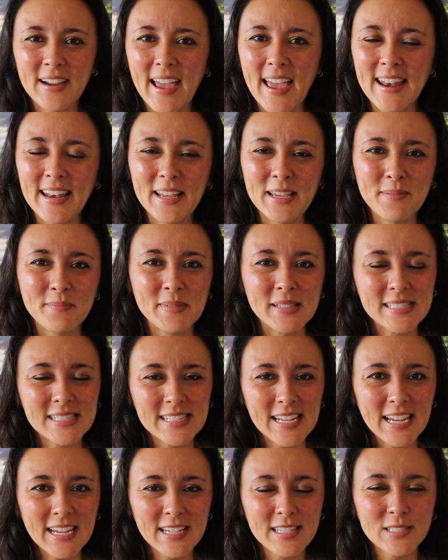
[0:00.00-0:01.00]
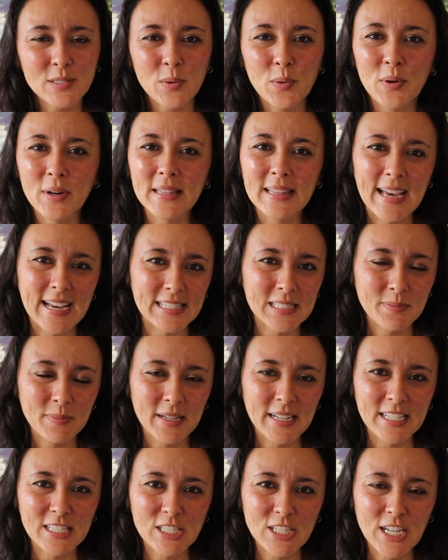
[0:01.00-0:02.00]
are any mistakes or last
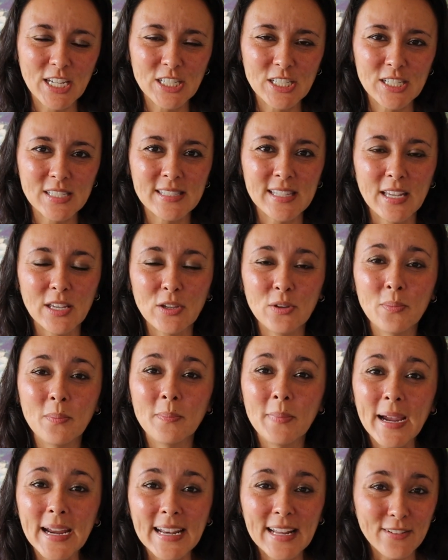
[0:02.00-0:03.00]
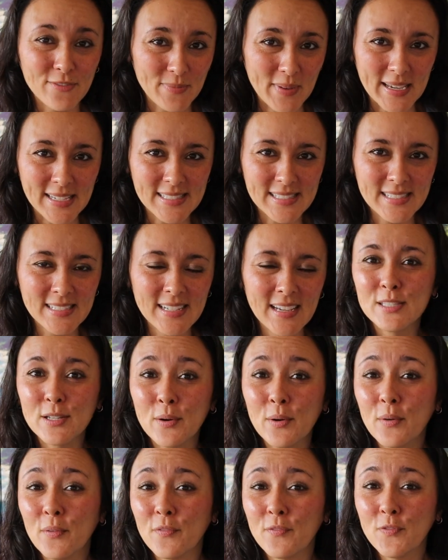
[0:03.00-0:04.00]
minute changes that you might have missed.
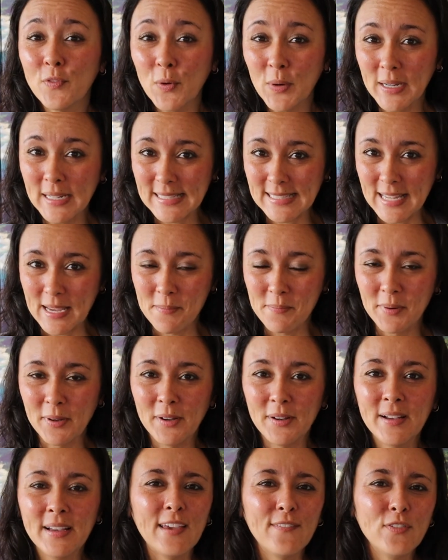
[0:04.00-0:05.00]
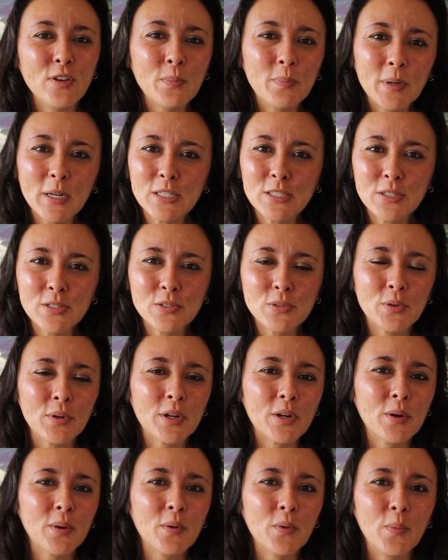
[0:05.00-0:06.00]
So for example, if you booked your
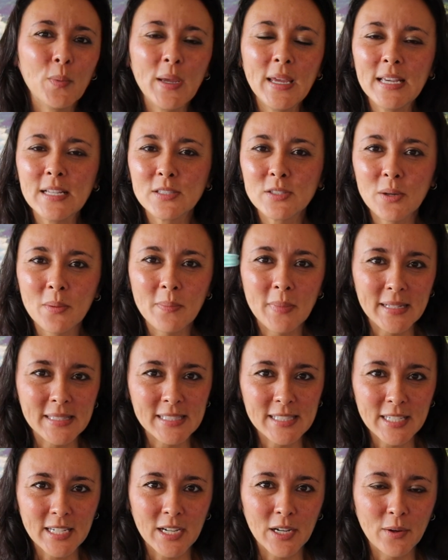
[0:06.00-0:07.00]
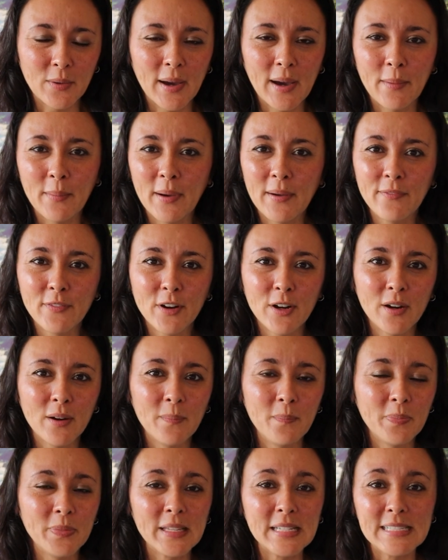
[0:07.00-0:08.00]
tour weeks or months ago,
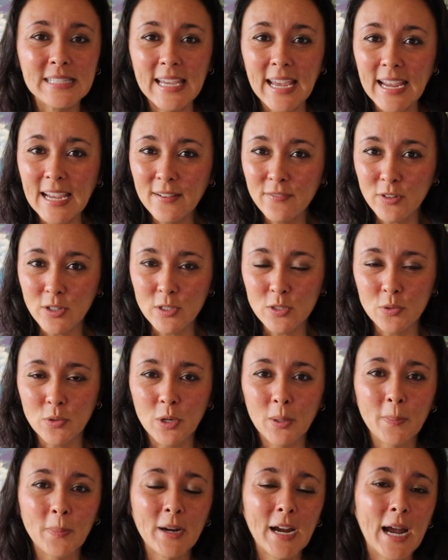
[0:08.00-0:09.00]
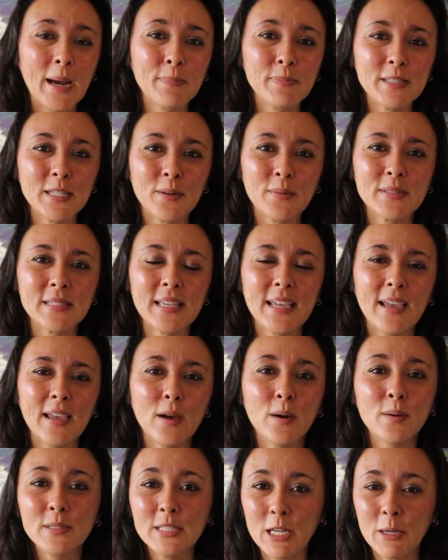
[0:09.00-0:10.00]
however, the day of your tour, perhaps there was a
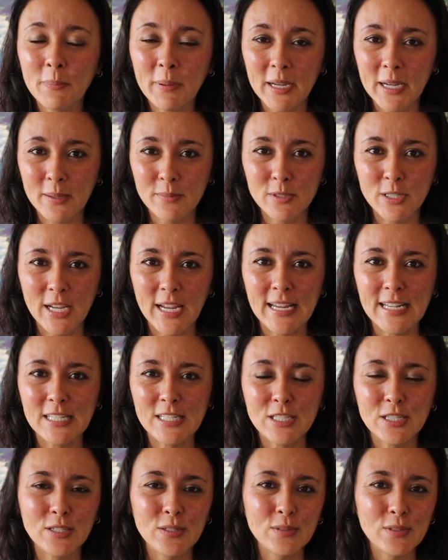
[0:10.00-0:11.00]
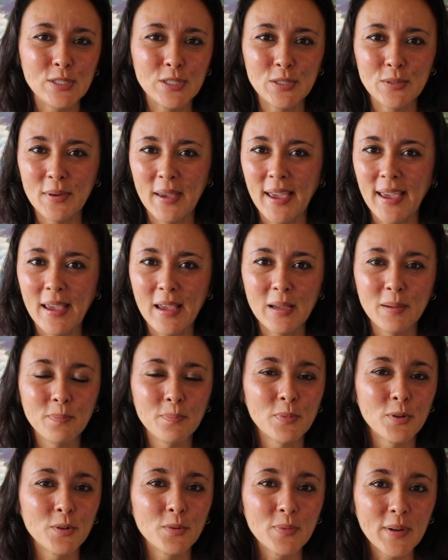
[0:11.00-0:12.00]
hotel pickup change due to a
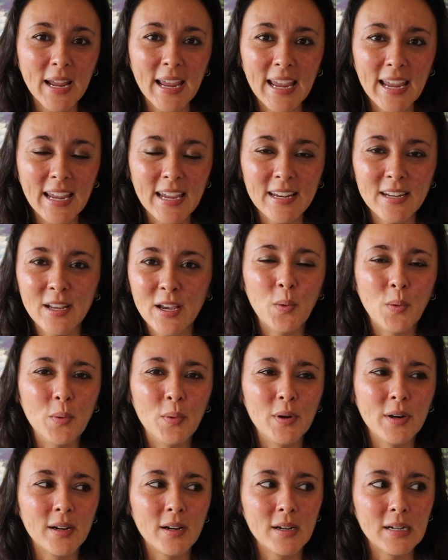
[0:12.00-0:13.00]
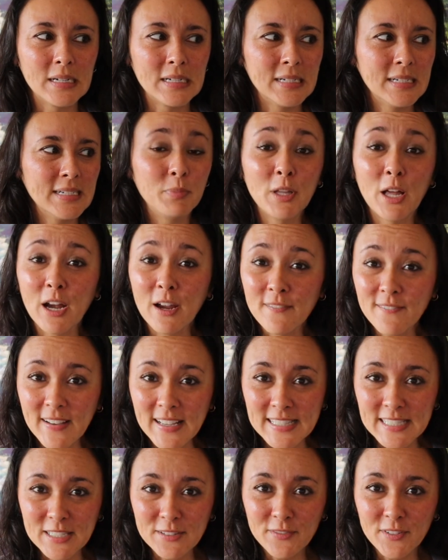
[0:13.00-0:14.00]
parade or block
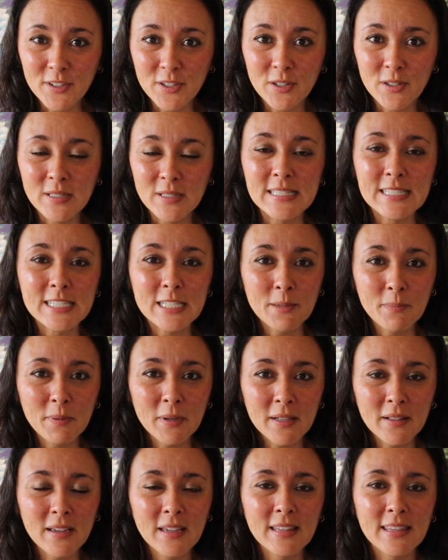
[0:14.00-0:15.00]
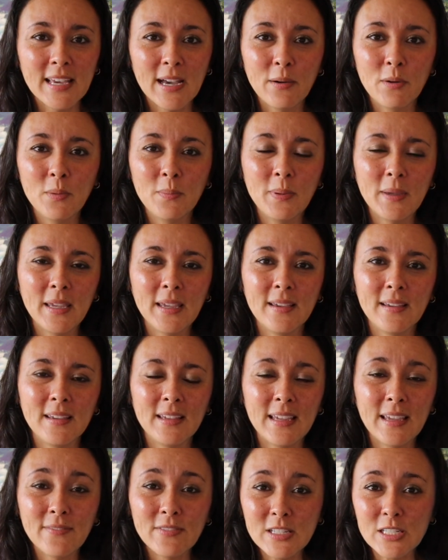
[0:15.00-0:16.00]
festival, typically that will be
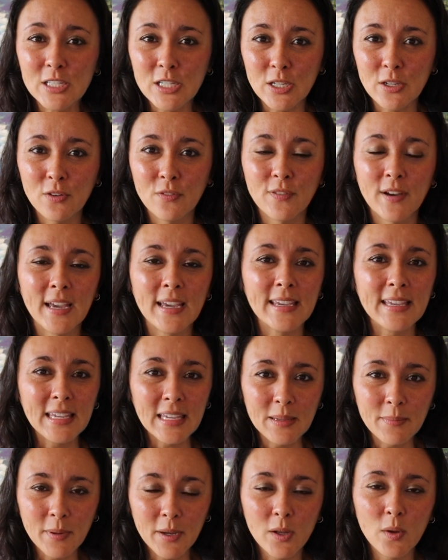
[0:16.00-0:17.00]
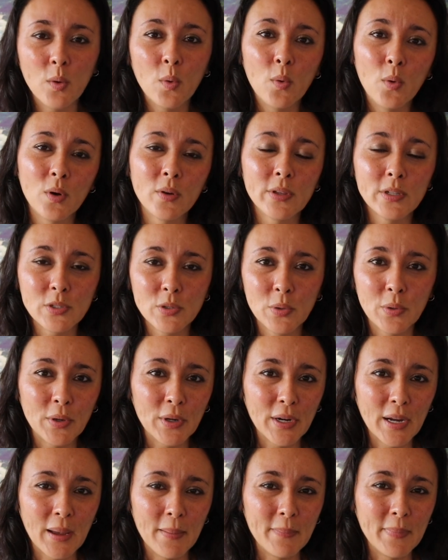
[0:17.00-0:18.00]
given to you via email or the
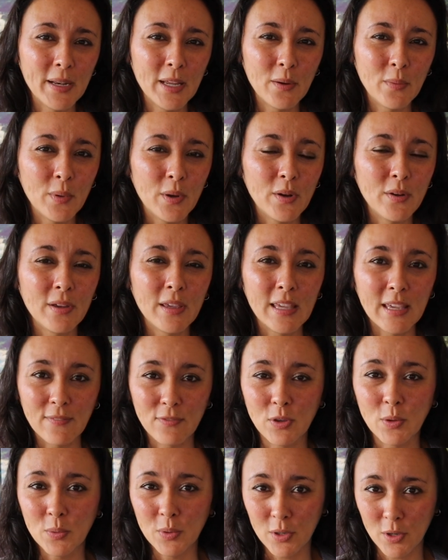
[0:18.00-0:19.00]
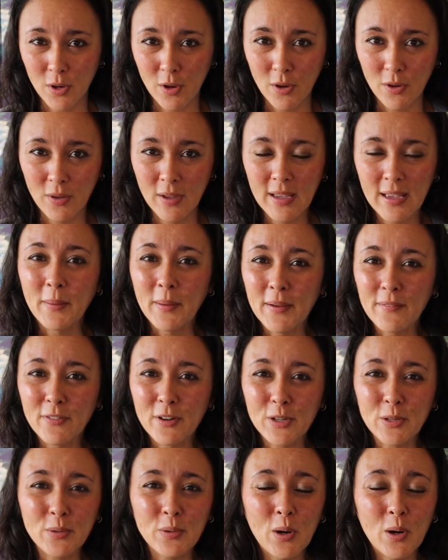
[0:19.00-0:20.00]
tour company will give you a call.
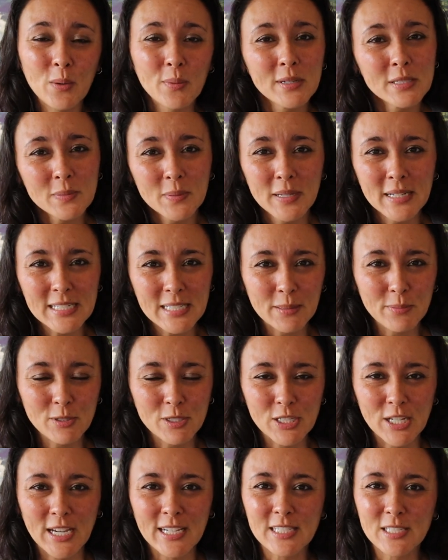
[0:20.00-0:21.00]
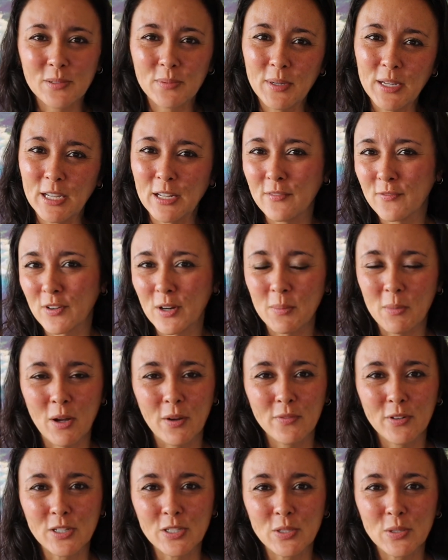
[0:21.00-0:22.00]
However, you always want to double check to reconfirm
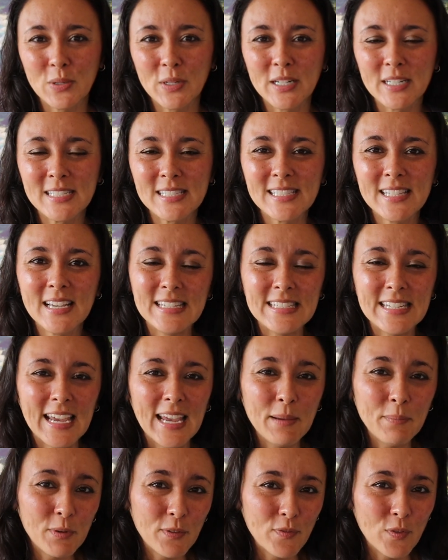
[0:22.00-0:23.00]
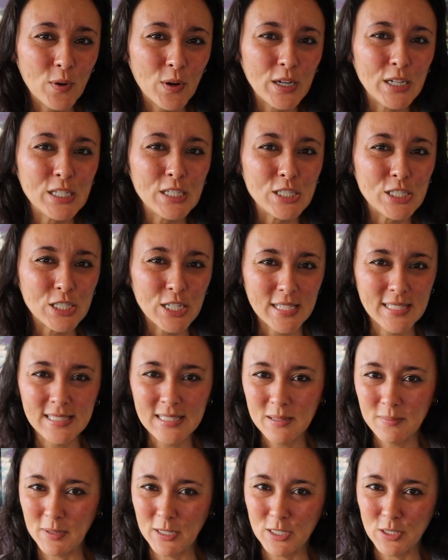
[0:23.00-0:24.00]
all of your tours the day before
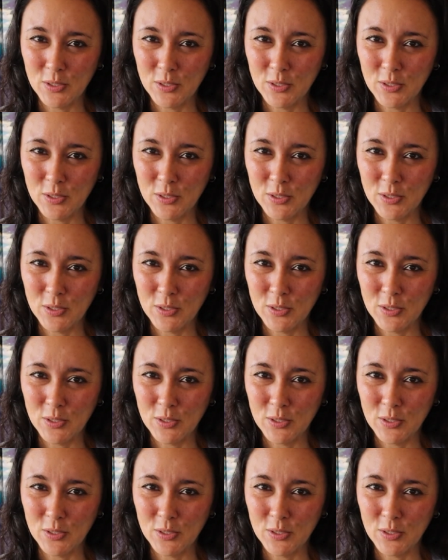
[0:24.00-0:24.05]
just to be